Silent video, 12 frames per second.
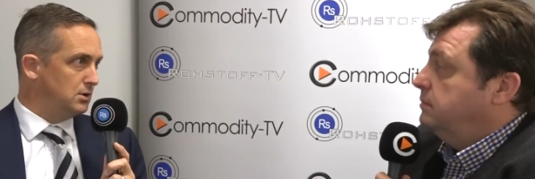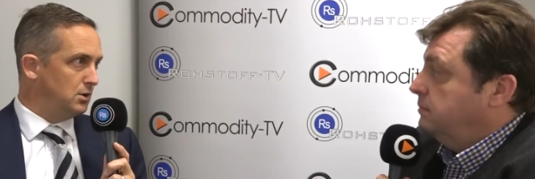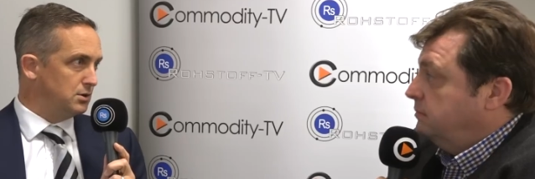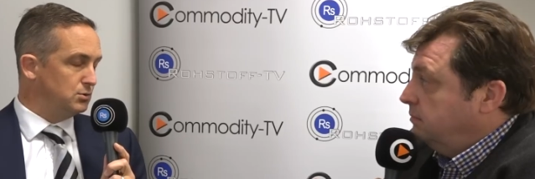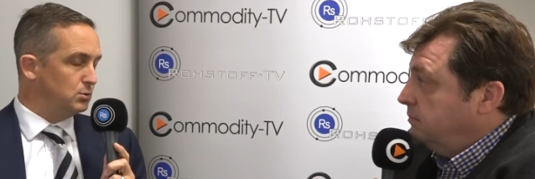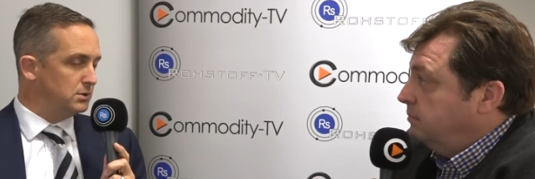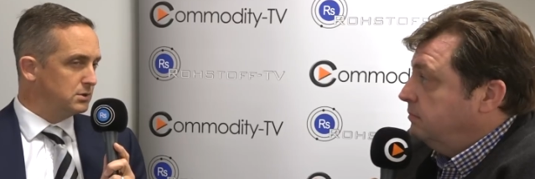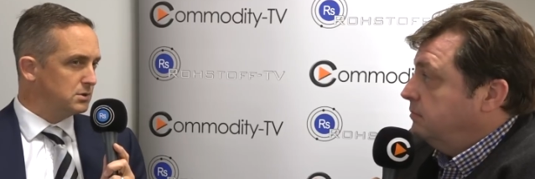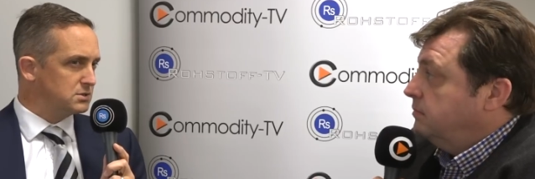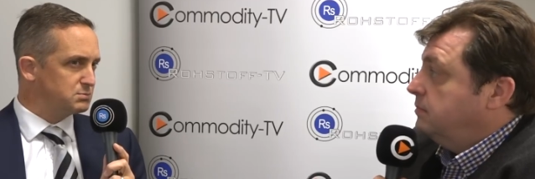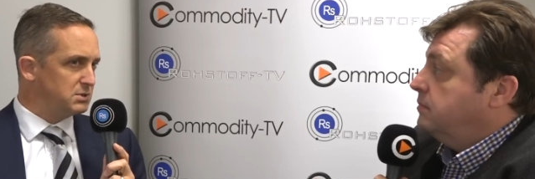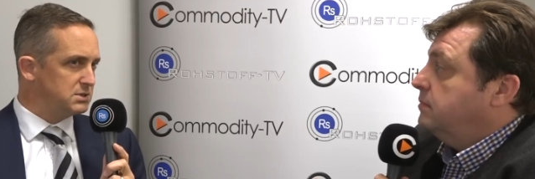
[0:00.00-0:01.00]
Speaker 1: on an all-in
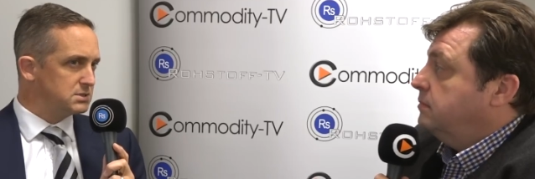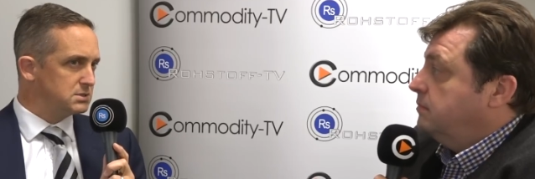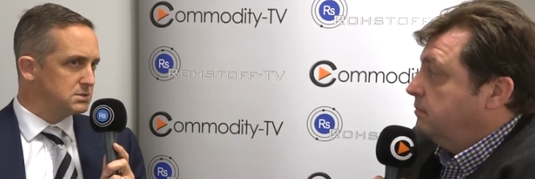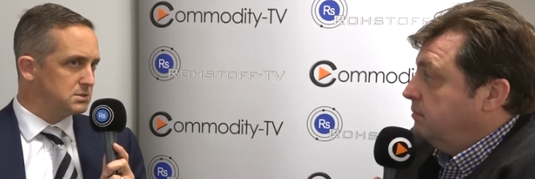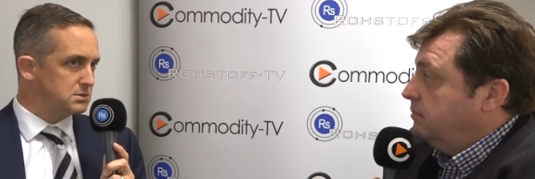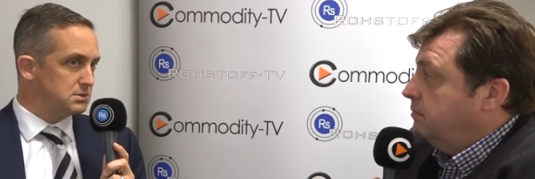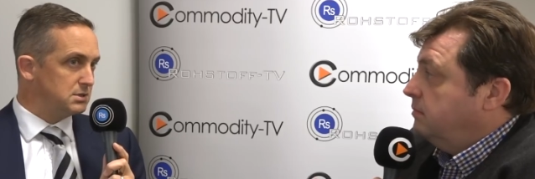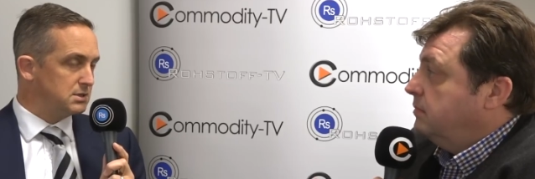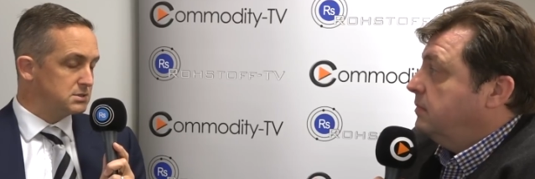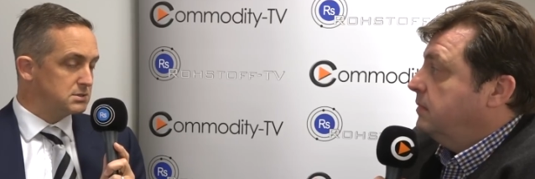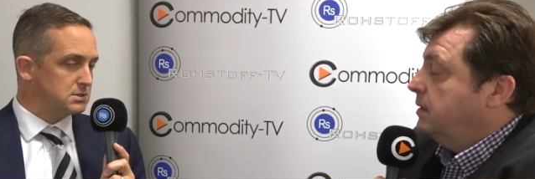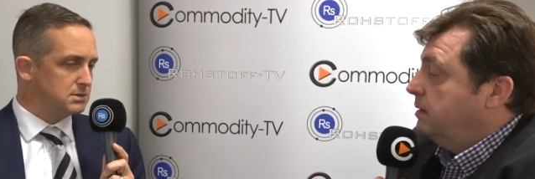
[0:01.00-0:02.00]
cost basis. So, so
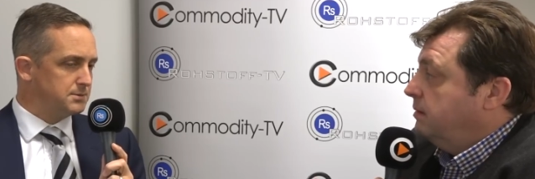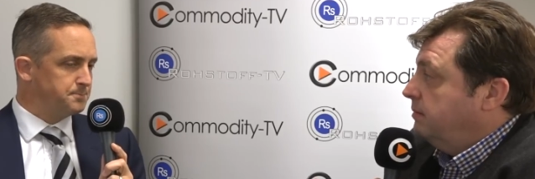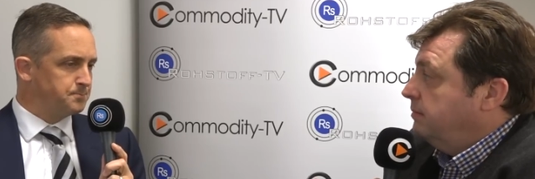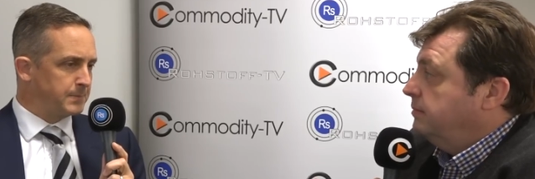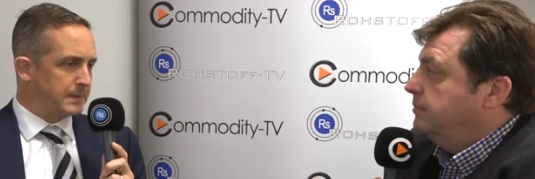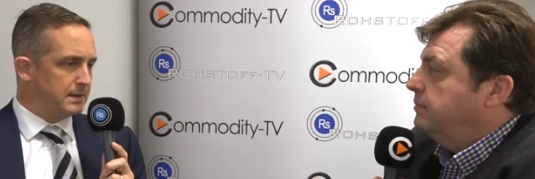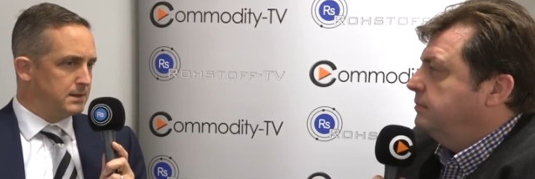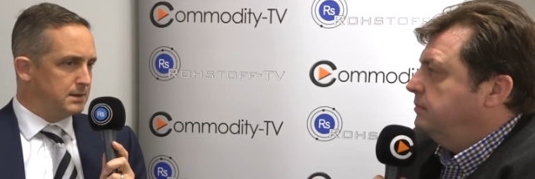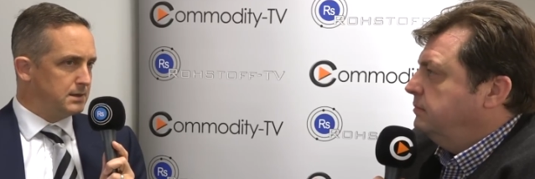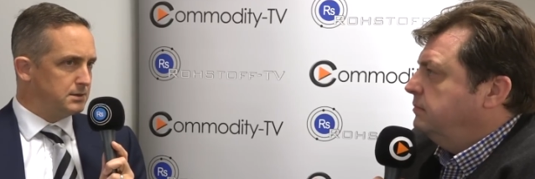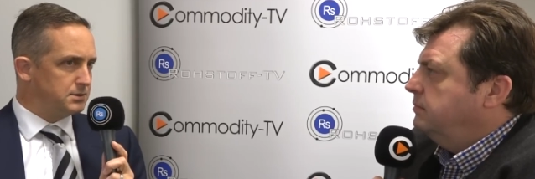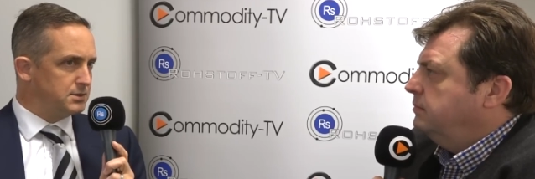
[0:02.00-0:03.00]
that's uh, mm-hmm.
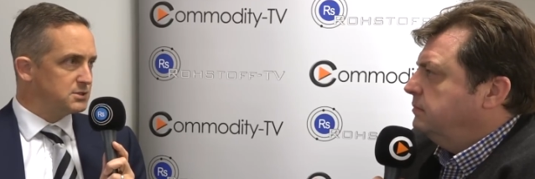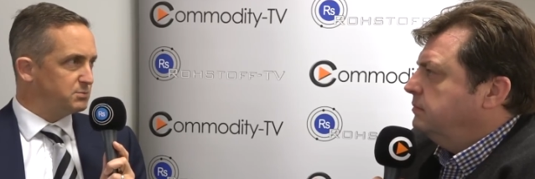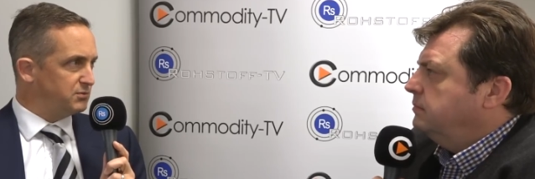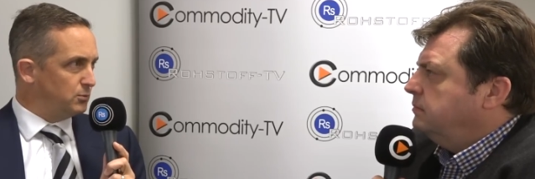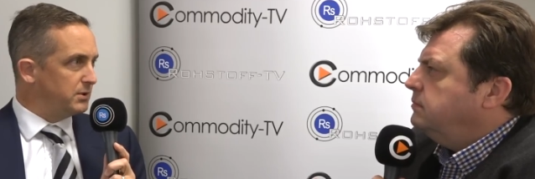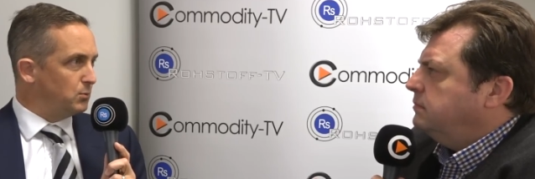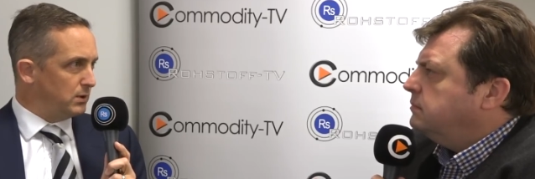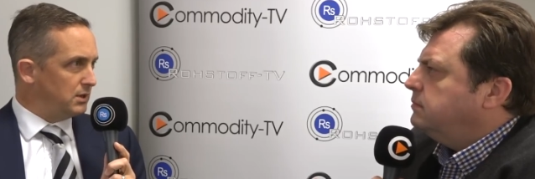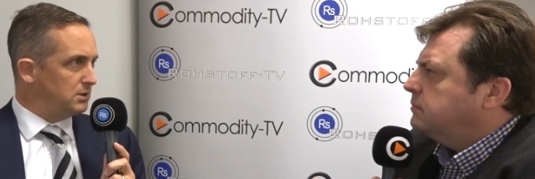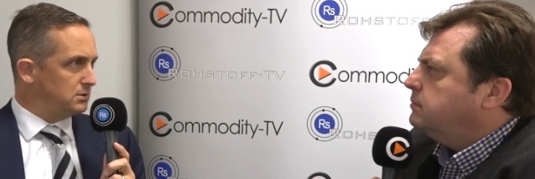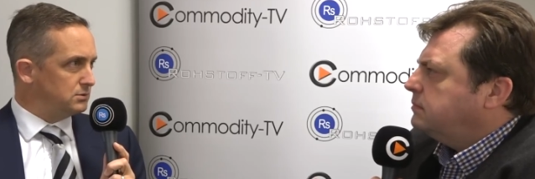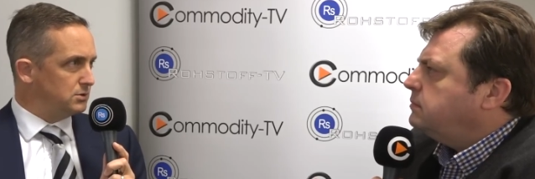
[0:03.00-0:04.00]
Uh, things are performing
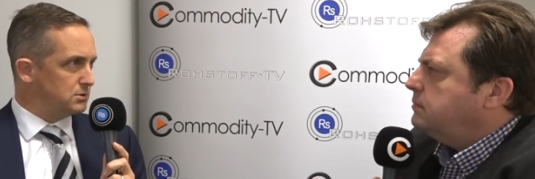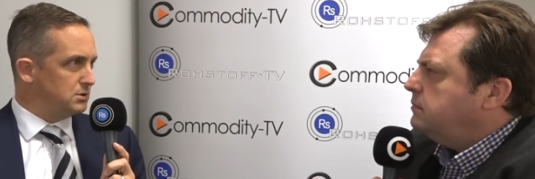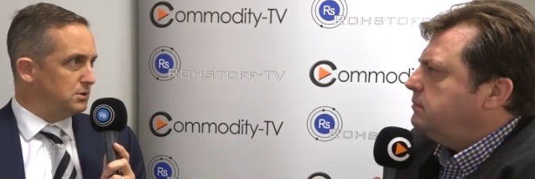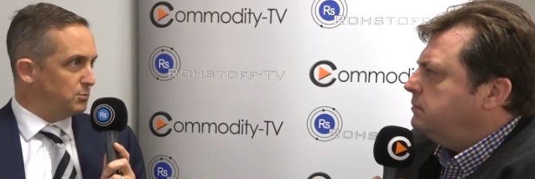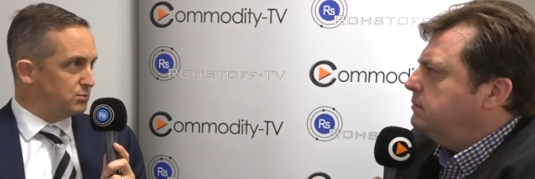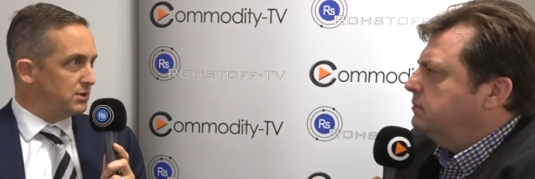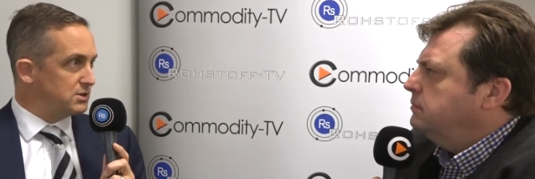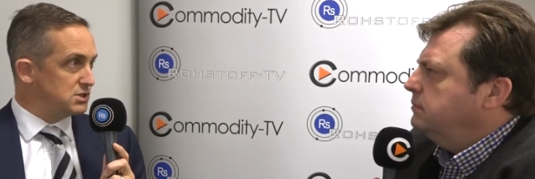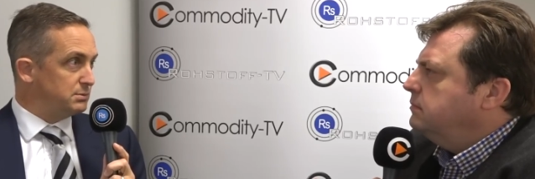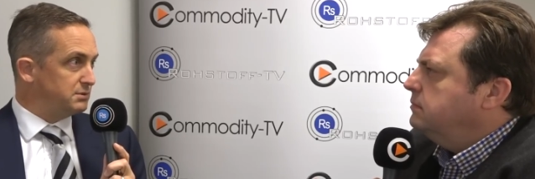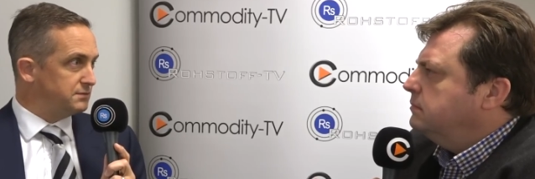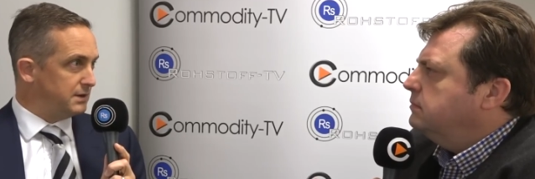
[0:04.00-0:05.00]
well, not only
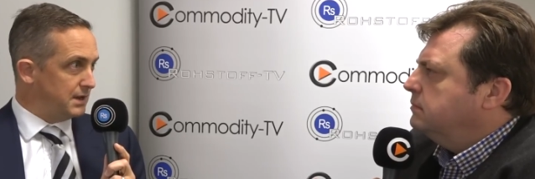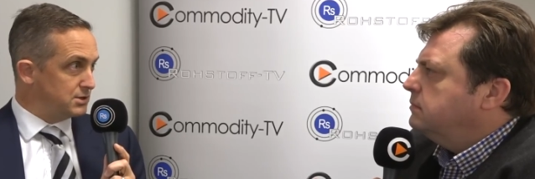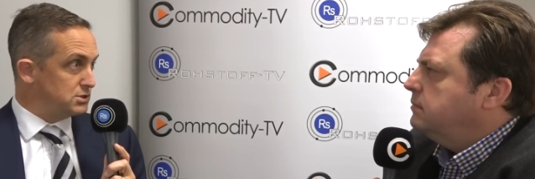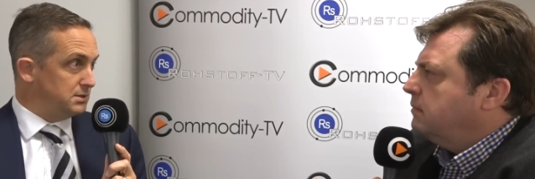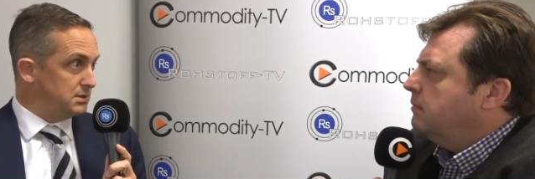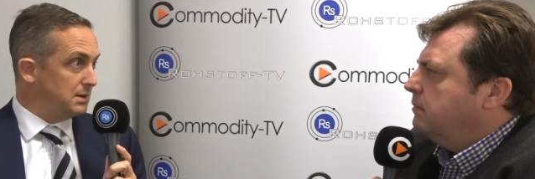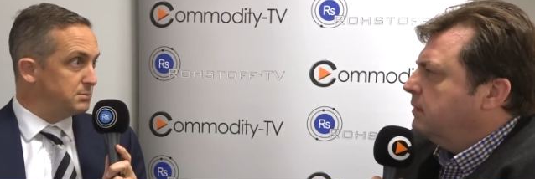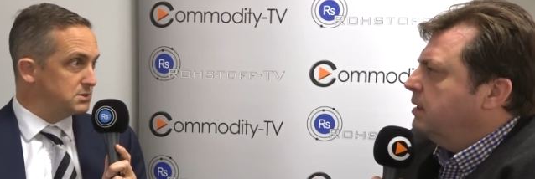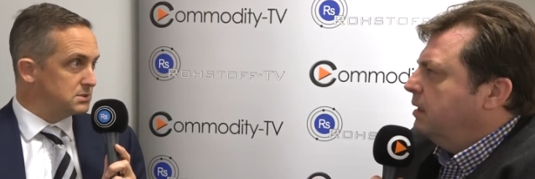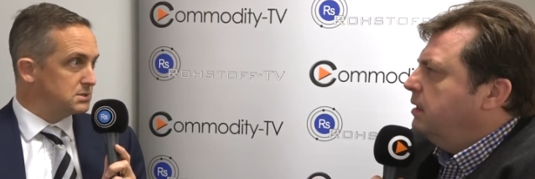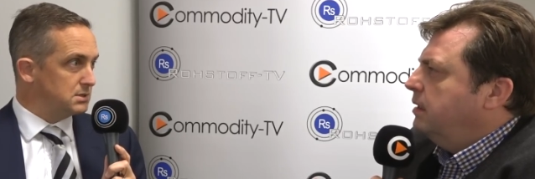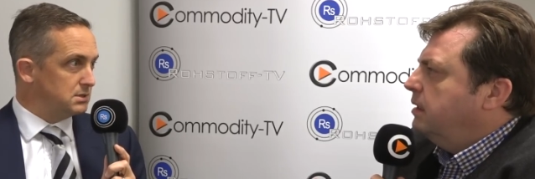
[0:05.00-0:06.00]
operationally but financially. The
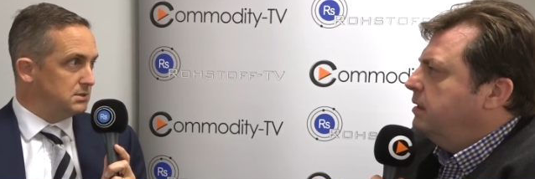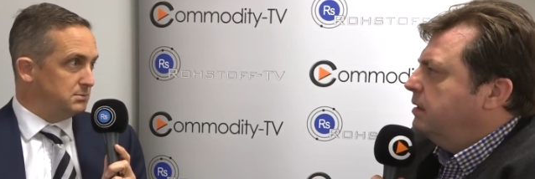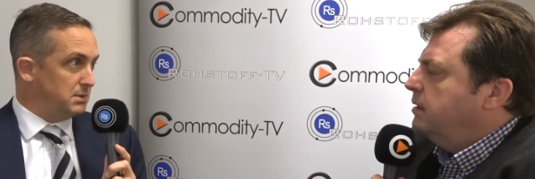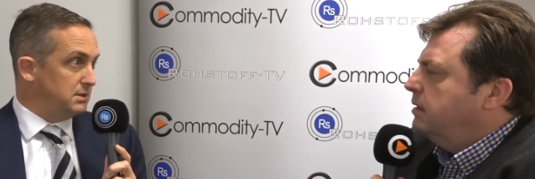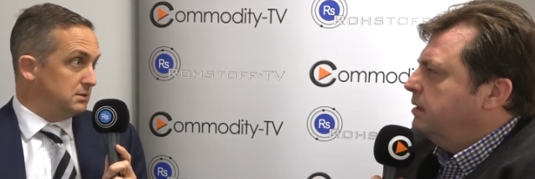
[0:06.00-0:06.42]
numbers uh, and the money